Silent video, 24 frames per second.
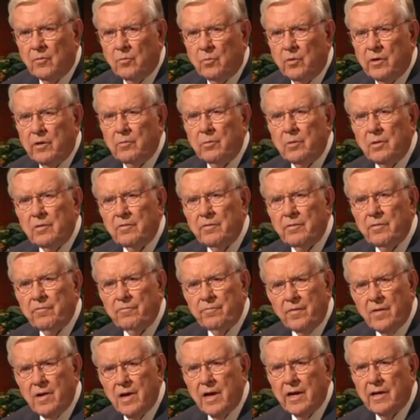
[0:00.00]
We will
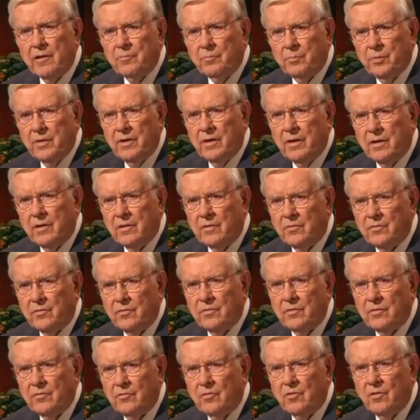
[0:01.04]
find
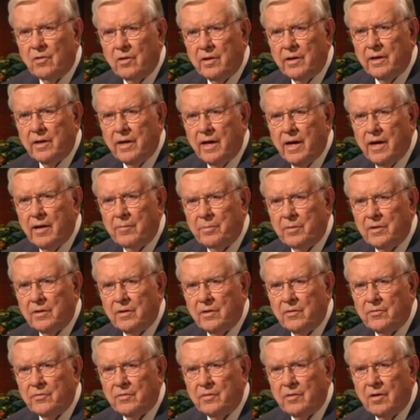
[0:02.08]
peace, joy, and
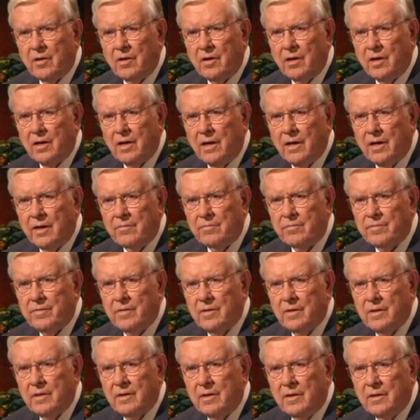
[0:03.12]
happiness in our life
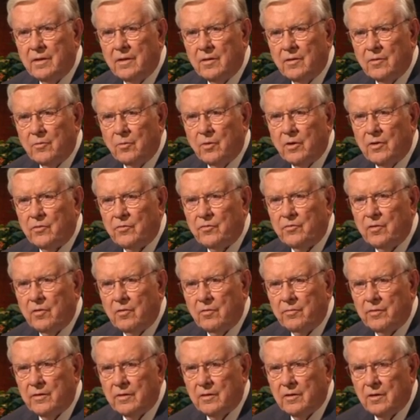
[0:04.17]
when
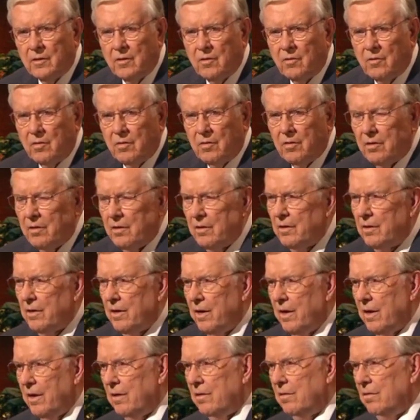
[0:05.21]
serving the Lord
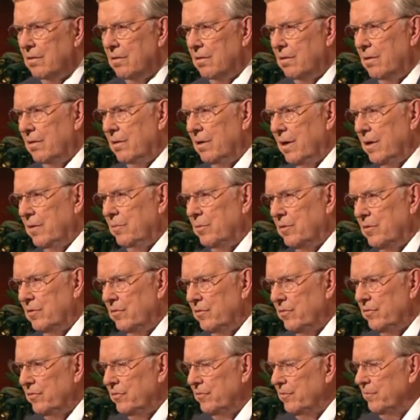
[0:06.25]
and our
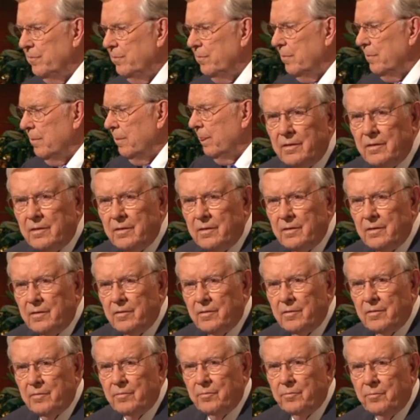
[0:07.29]
neighbors.
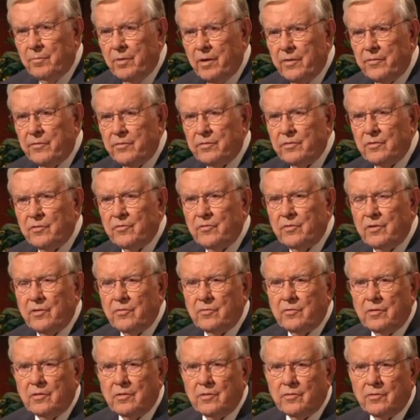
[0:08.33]
Brothers and
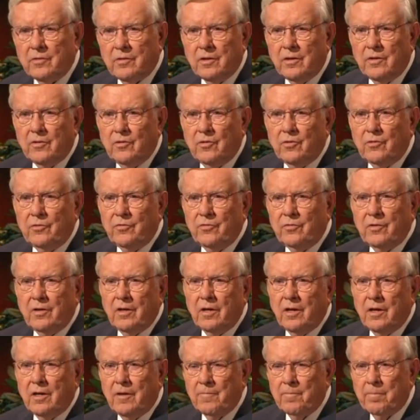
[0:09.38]
sisters, can you
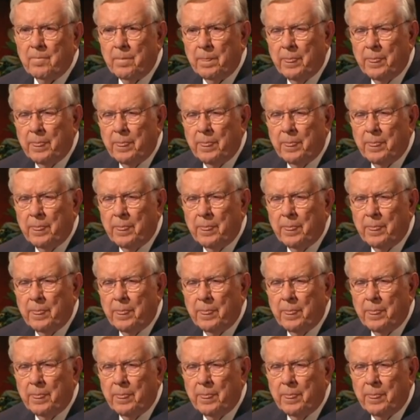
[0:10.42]
see